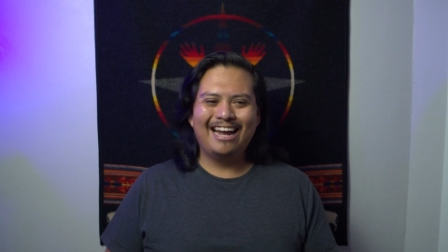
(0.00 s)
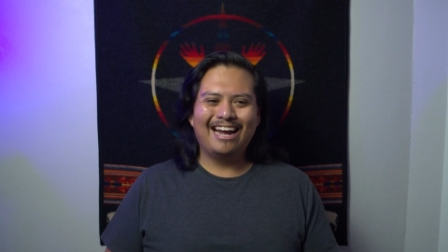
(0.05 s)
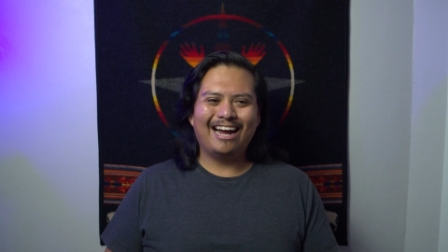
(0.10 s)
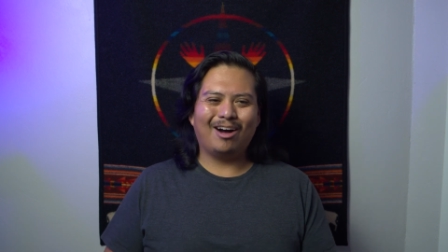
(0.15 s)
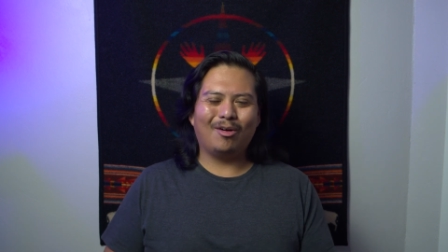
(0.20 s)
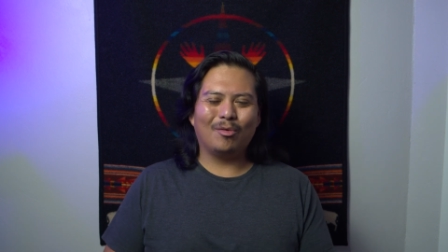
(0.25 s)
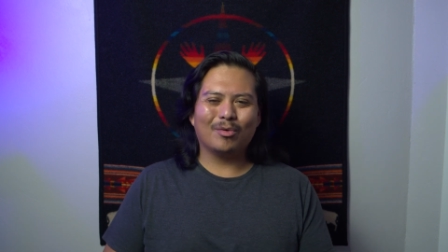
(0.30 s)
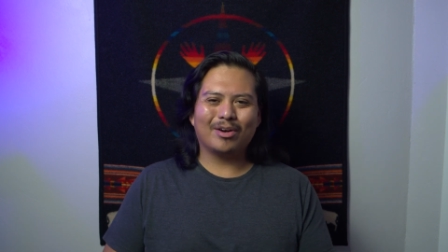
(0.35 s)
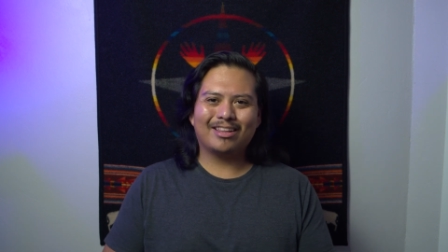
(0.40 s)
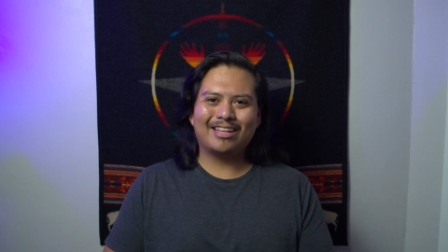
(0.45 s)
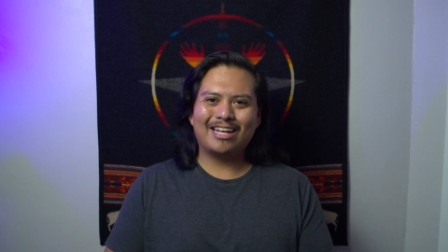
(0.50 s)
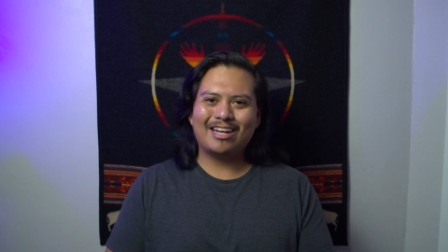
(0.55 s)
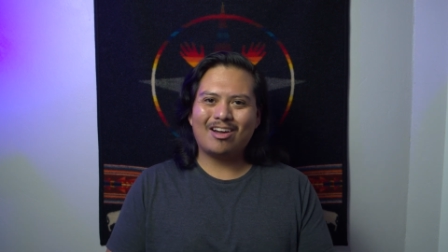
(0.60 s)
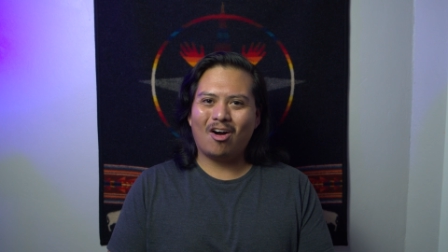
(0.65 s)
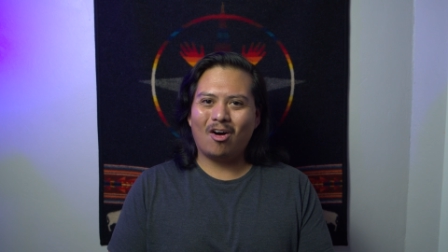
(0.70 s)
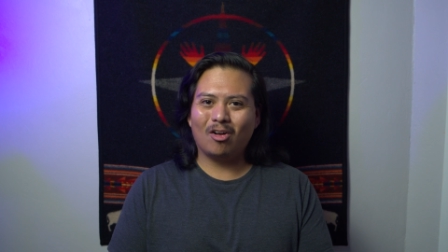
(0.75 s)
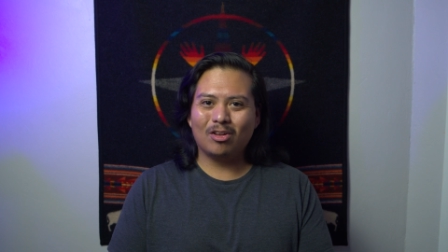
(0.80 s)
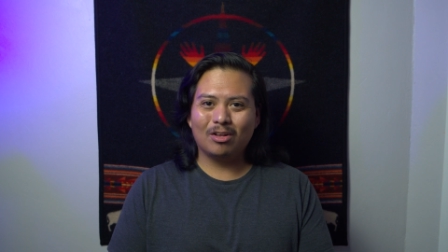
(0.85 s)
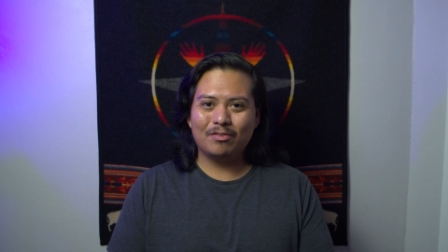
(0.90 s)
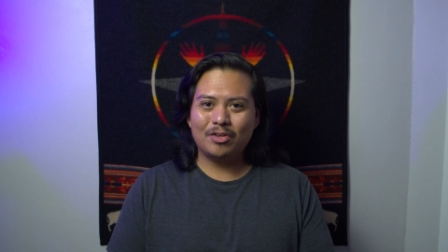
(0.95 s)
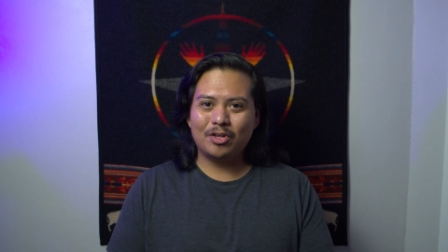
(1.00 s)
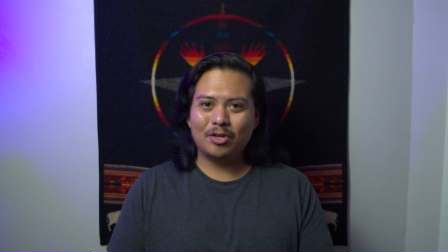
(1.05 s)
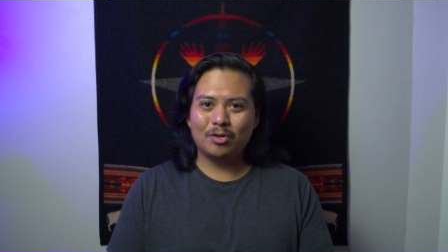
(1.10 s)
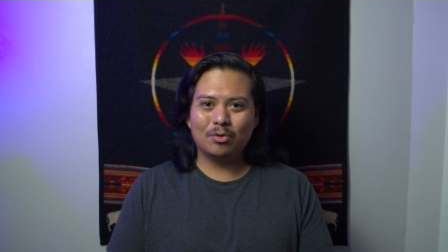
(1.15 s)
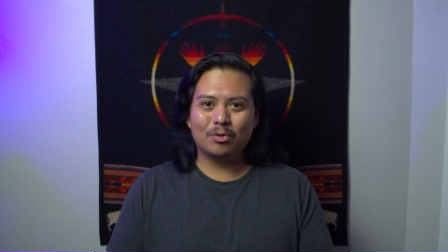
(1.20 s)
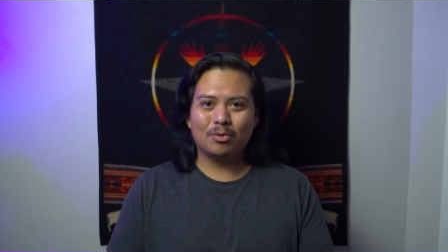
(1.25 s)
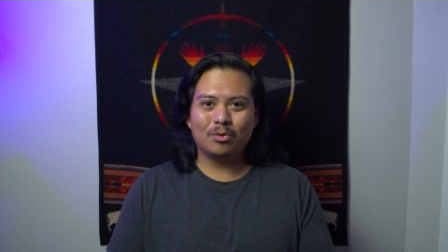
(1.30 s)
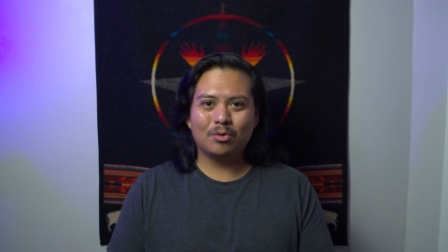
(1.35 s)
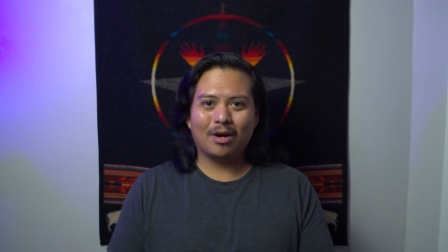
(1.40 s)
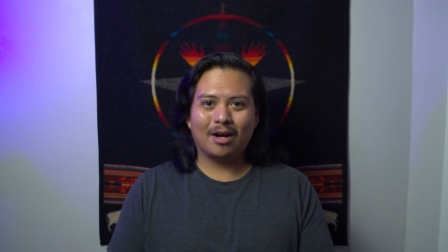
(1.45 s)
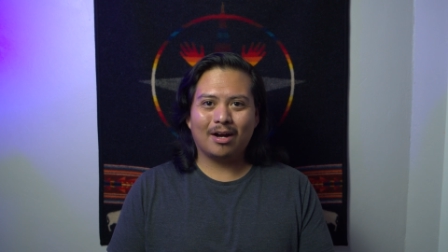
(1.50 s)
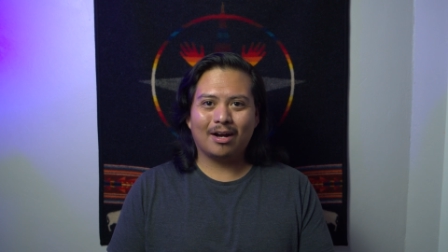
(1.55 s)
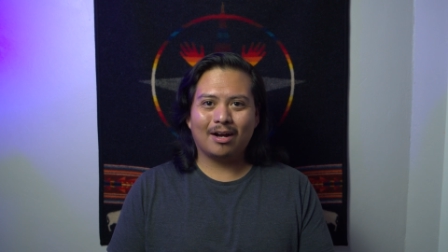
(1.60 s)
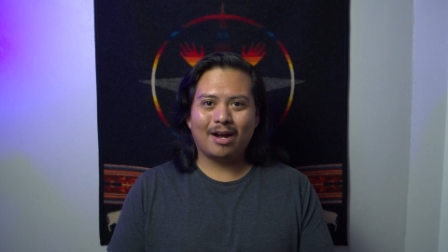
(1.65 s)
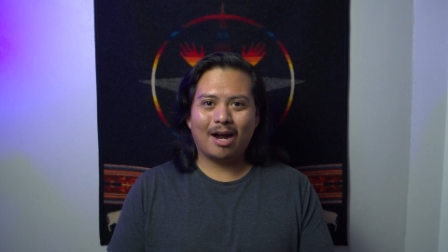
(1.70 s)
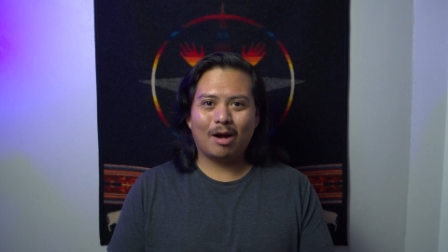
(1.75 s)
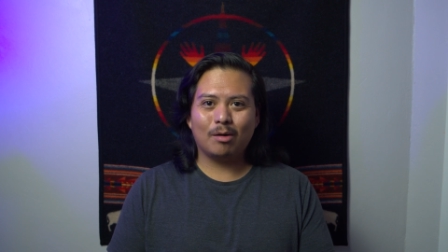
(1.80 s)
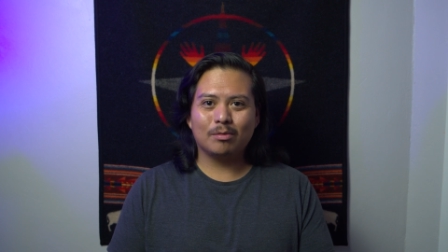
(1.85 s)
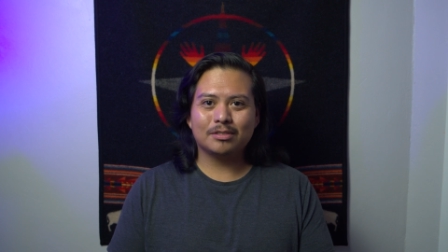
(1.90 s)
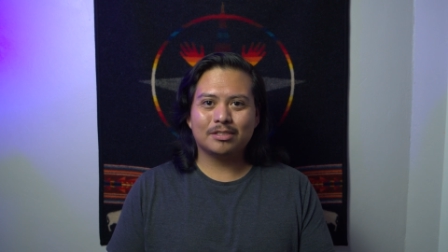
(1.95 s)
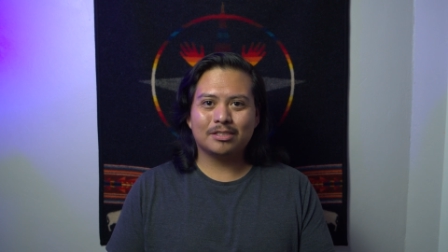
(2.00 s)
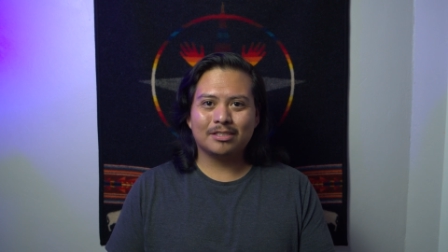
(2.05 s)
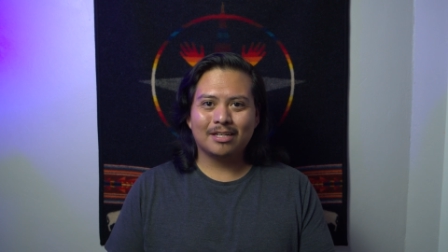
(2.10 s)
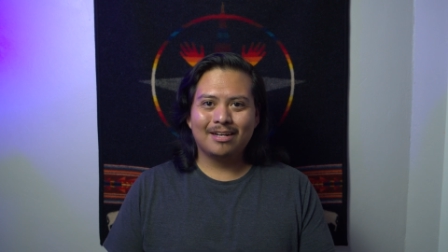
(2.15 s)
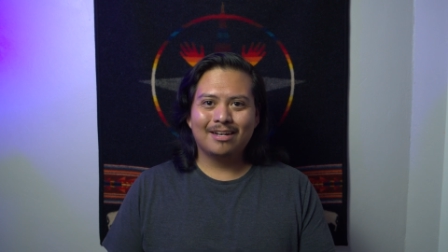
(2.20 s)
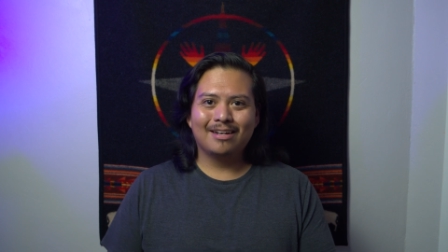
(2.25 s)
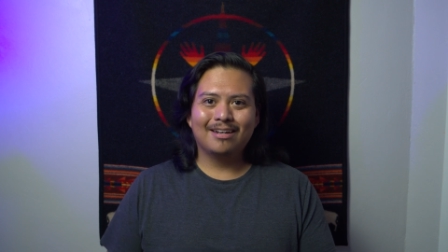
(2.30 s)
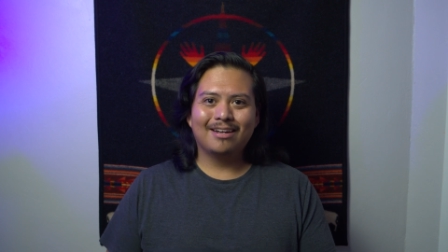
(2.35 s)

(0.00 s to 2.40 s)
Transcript: I want to thank all of you. I was